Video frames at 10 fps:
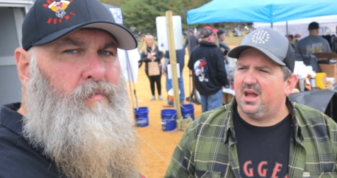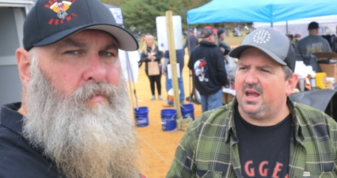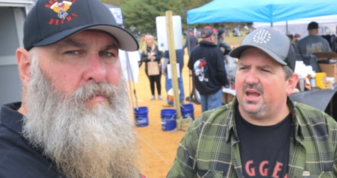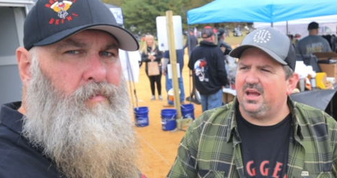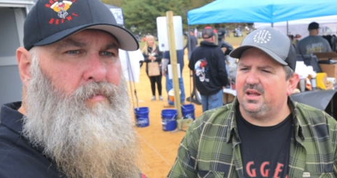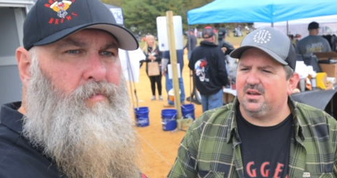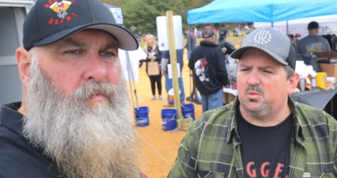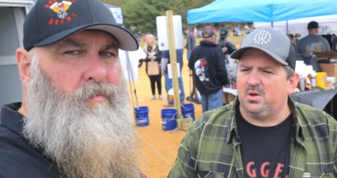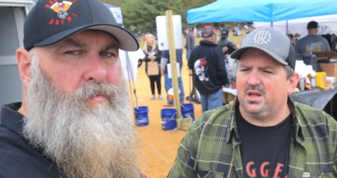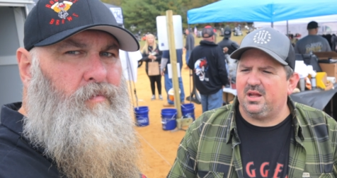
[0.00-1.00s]
Speaker 1: And
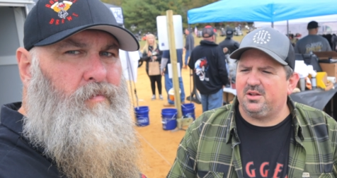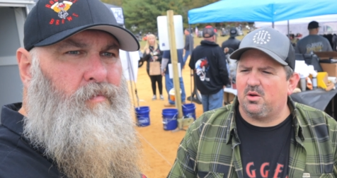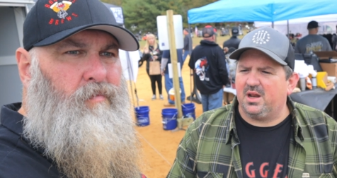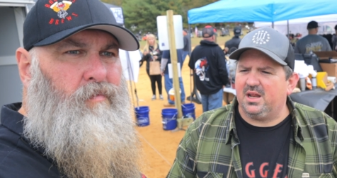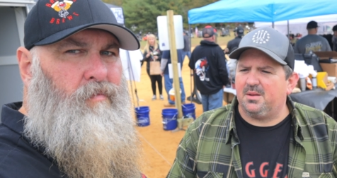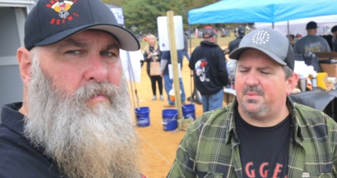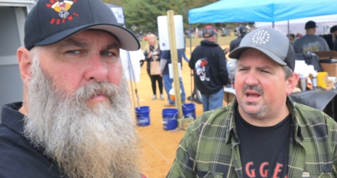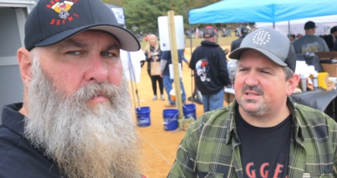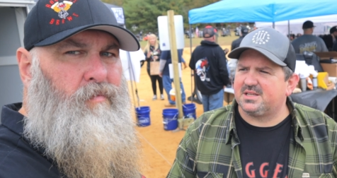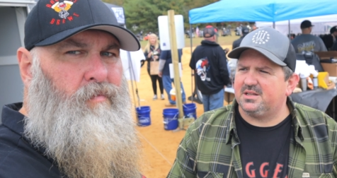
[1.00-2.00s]
we donated a
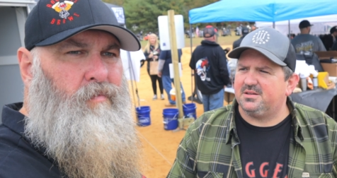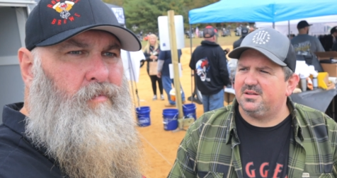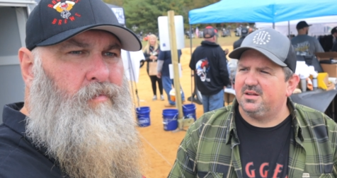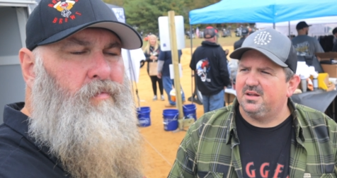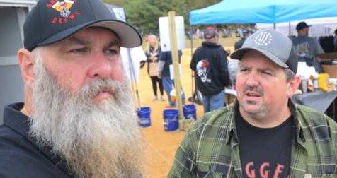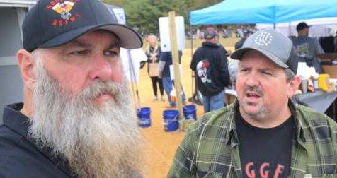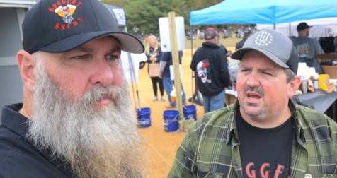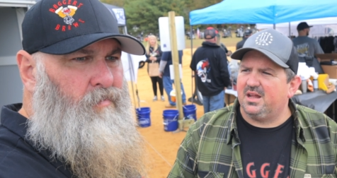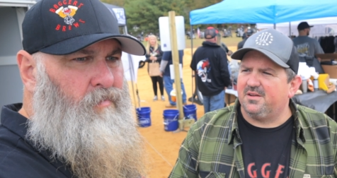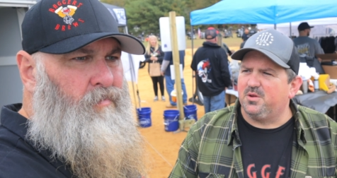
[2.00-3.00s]
basket
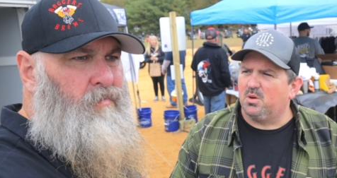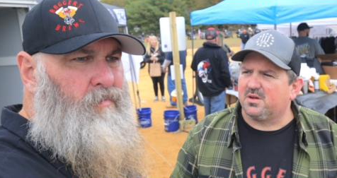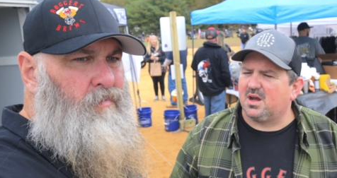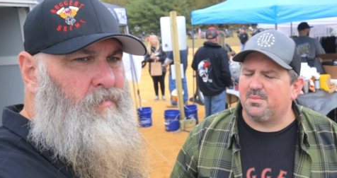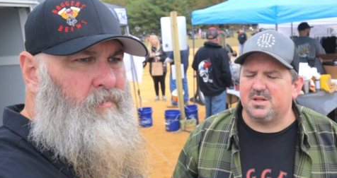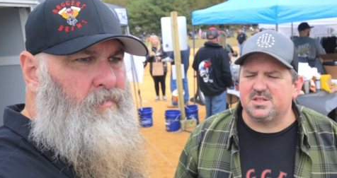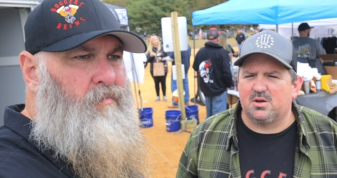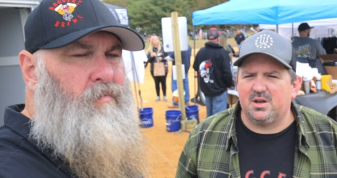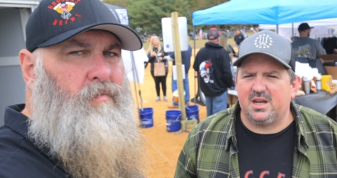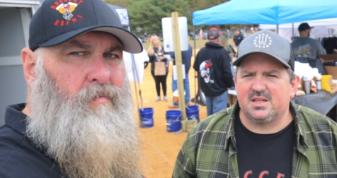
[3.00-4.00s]
and a few other companies
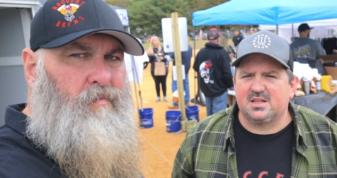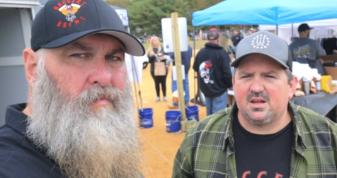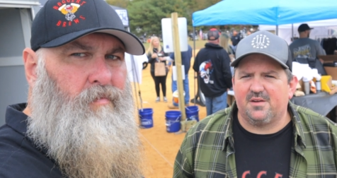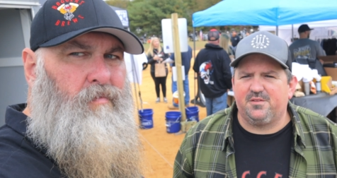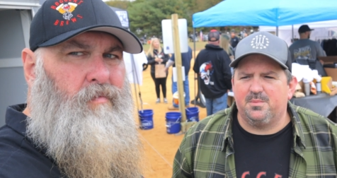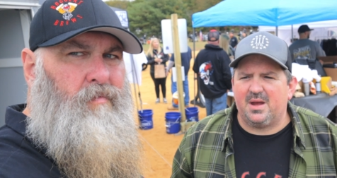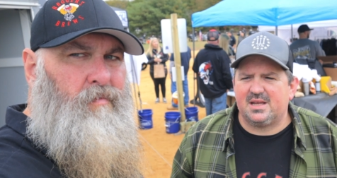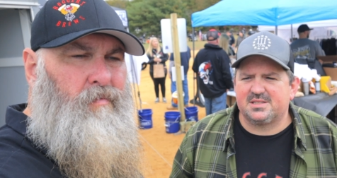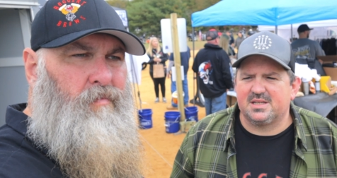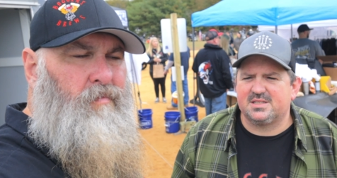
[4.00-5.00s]
donated a few
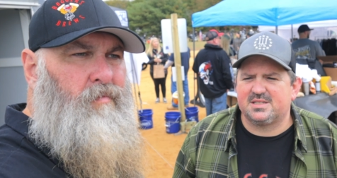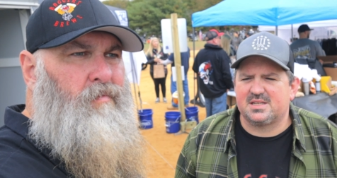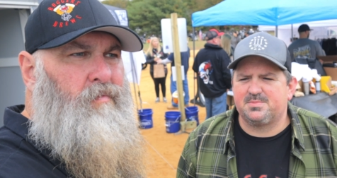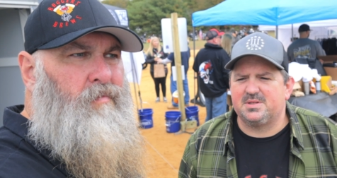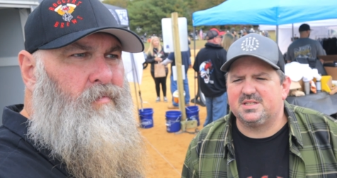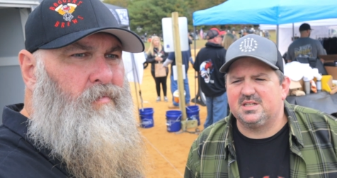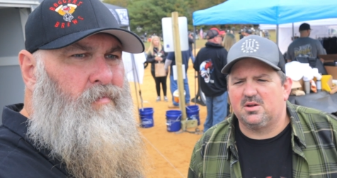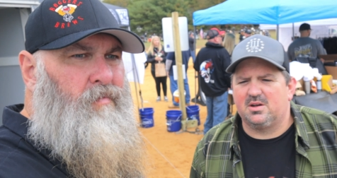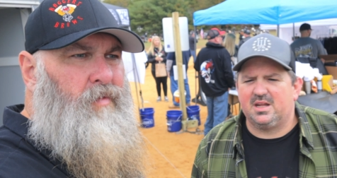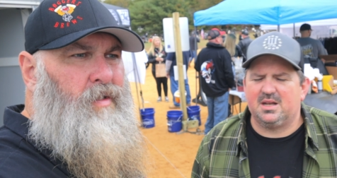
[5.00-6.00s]
baskets. SBC
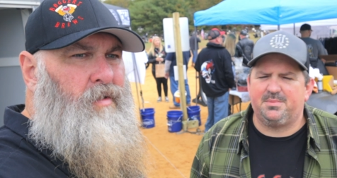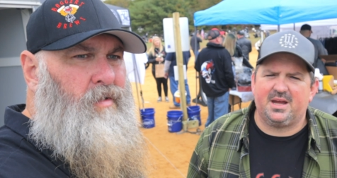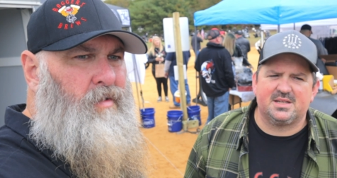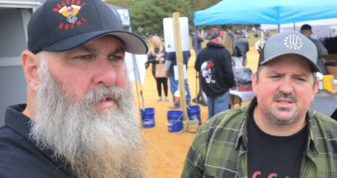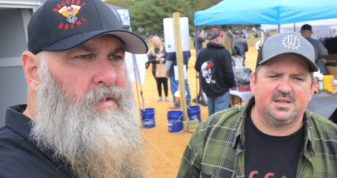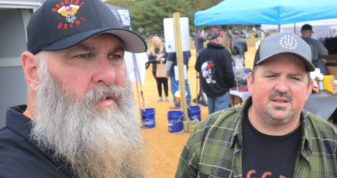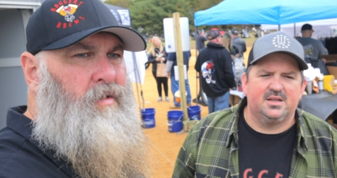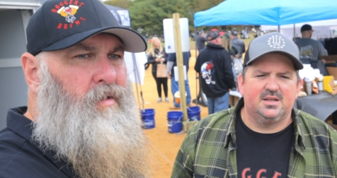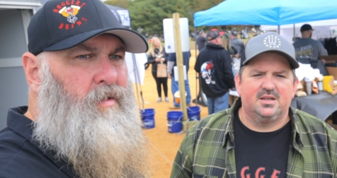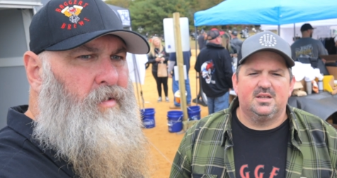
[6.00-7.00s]
donated a basket.
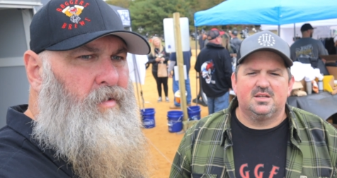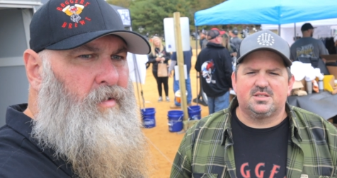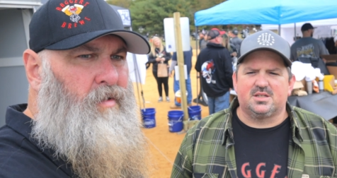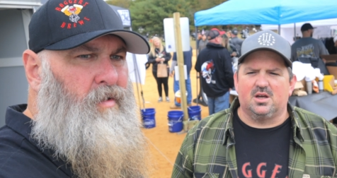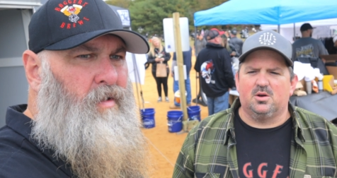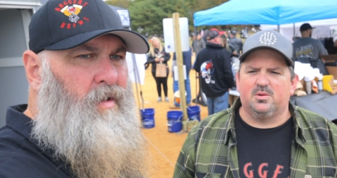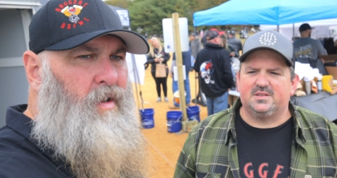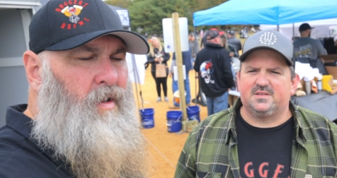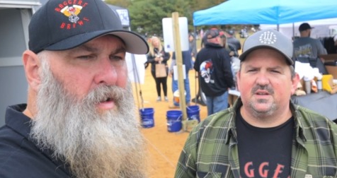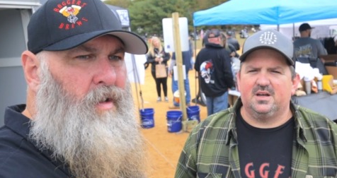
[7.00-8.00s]
So
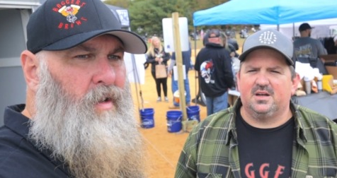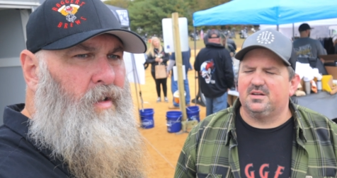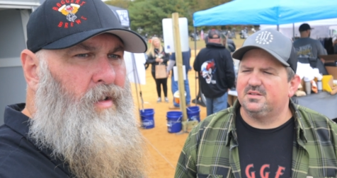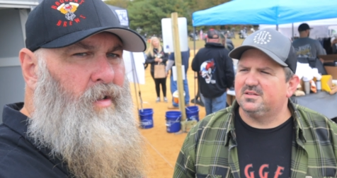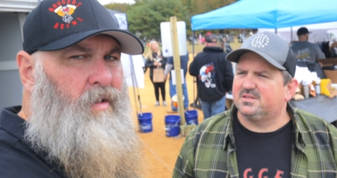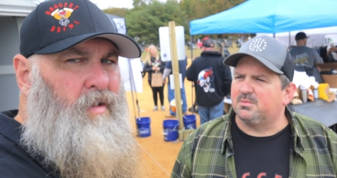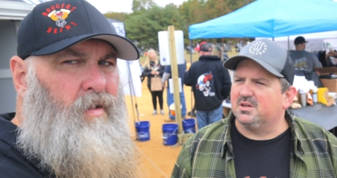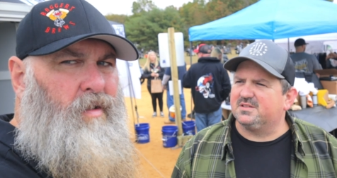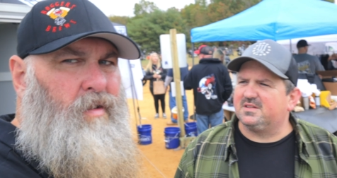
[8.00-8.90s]
it's uh, some good